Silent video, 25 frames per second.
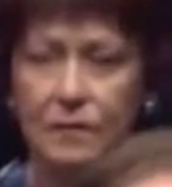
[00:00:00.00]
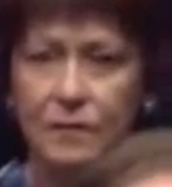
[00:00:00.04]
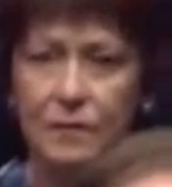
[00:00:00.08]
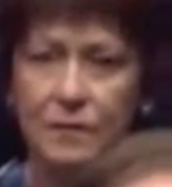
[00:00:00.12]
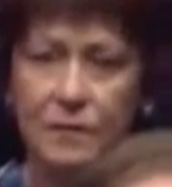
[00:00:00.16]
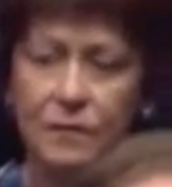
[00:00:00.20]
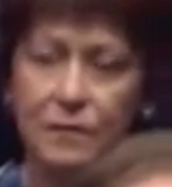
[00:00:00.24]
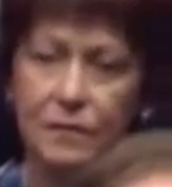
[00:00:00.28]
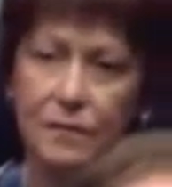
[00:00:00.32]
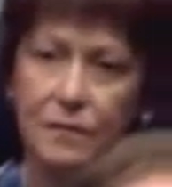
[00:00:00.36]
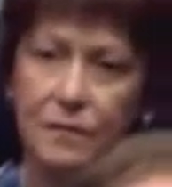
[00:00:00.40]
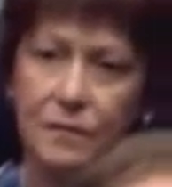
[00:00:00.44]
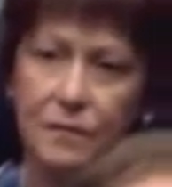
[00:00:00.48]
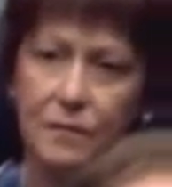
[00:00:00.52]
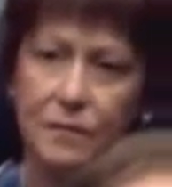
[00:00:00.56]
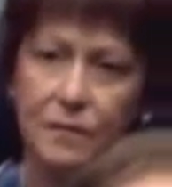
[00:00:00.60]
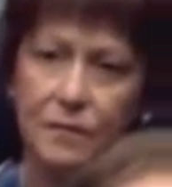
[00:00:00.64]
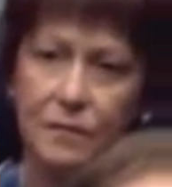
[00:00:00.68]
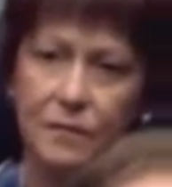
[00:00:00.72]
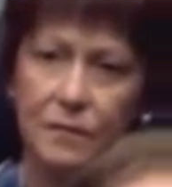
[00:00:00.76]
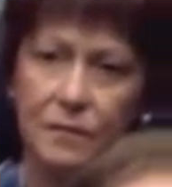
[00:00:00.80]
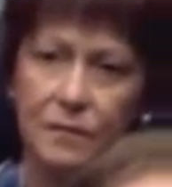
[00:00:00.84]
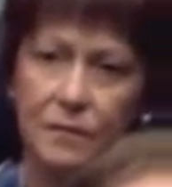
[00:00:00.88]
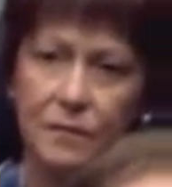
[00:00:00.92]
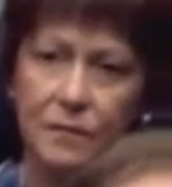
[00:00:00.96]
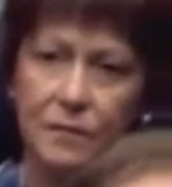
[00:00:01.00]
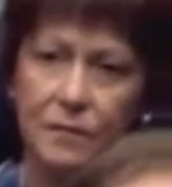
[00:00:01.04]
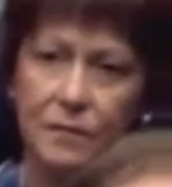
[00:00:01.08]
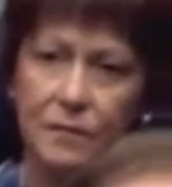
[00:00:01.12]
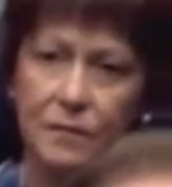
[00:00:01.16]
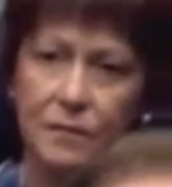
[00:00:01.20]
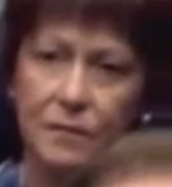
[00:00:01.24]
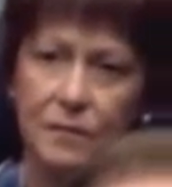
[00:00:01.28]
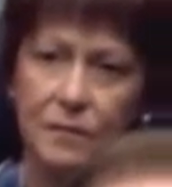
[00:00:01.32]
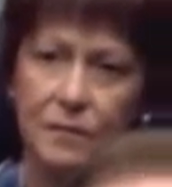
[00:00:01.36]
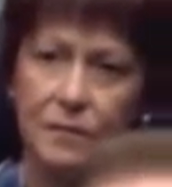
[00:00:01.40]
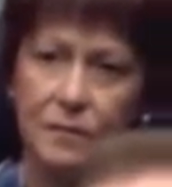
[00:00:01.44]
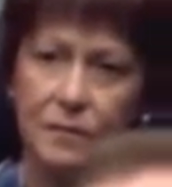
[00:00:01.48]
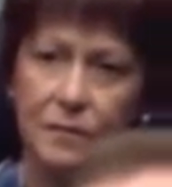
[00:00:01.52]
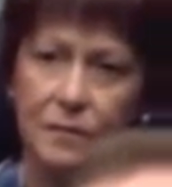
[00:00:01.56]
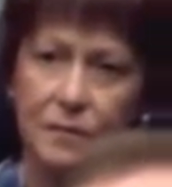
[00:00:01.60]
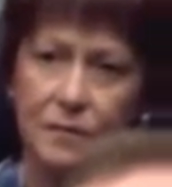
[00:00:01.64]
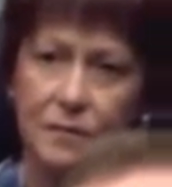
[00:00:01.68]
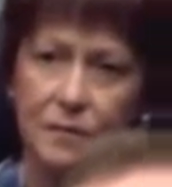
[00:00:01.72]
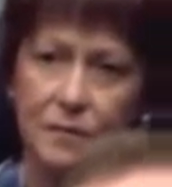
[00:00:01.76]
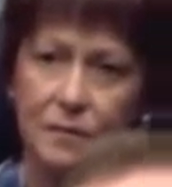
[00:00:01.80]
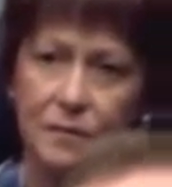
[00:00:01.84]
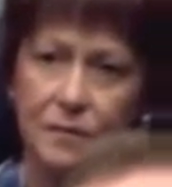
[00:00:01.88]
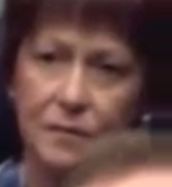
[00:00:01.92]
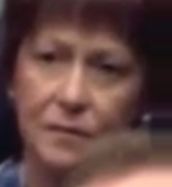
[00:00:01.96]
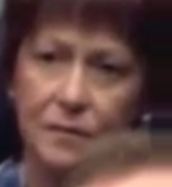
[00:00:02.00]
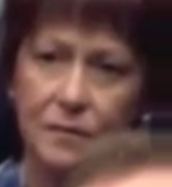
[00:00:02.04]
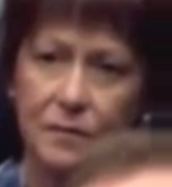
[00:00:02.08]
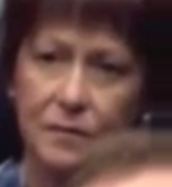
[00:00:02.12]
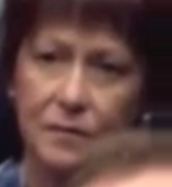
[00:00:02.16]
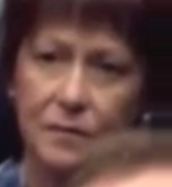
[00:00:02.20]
[no speech]